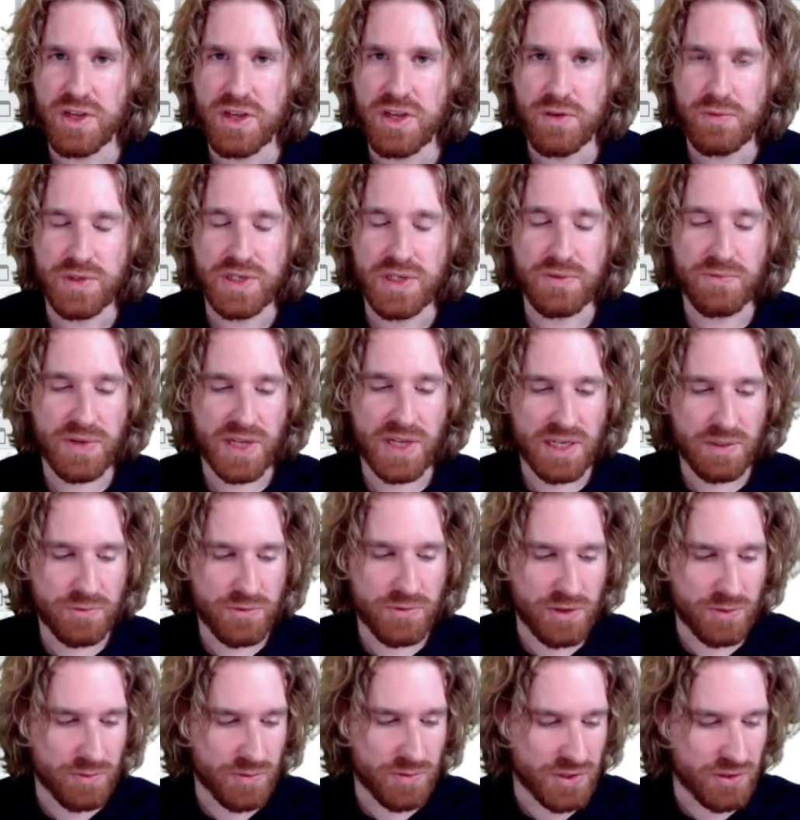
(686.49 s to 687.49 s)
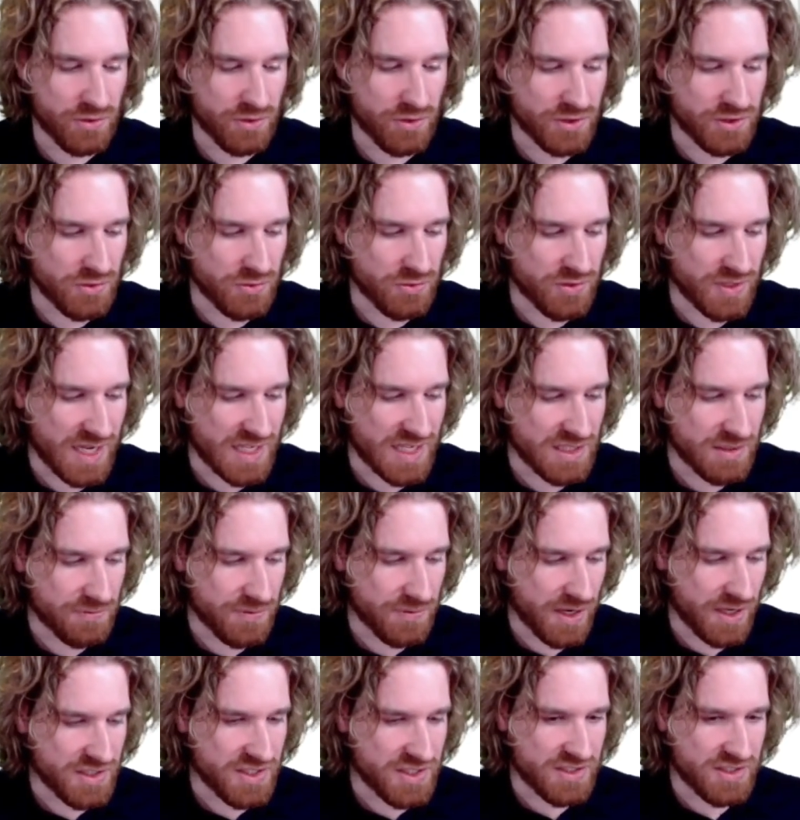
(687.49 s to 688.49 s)
we develop them in order to
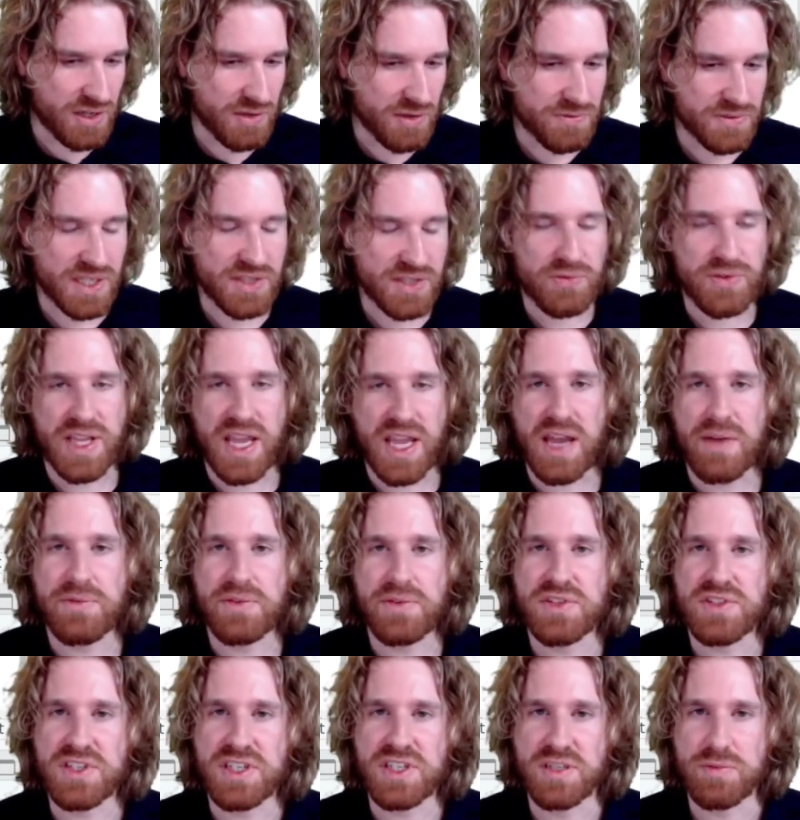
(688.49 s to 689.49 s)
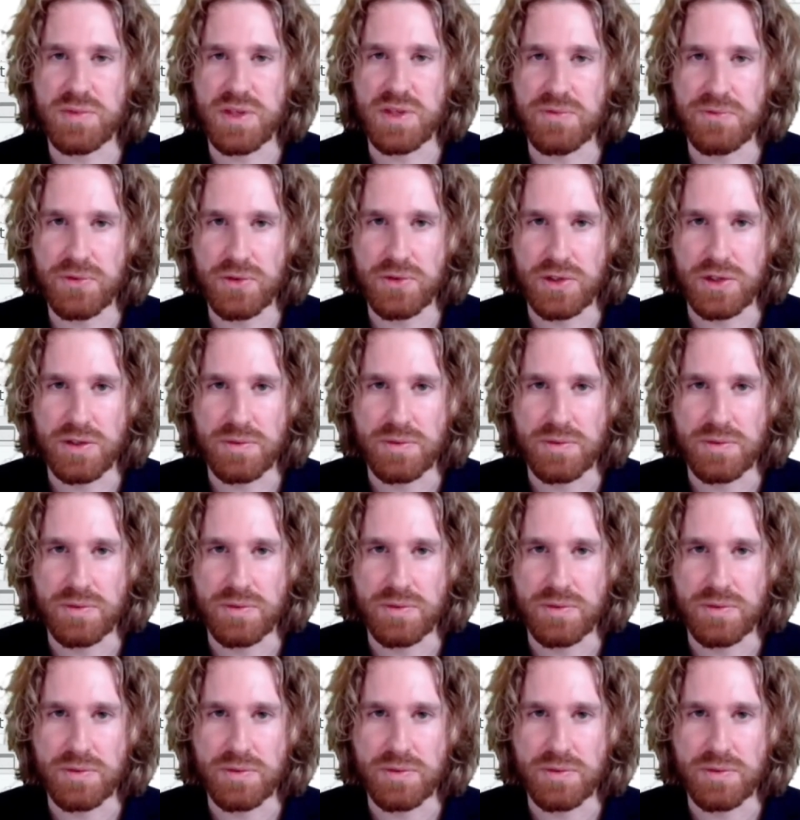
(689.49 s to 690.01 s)
classify stuff that we haven't seen before.